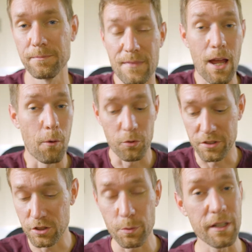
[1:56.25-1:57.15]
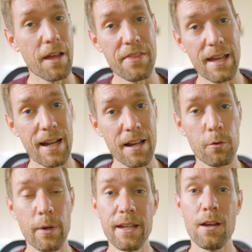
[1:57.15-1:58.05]
Now, since we got that out of the
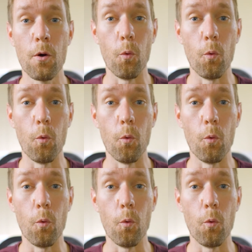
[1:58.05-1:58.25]
way,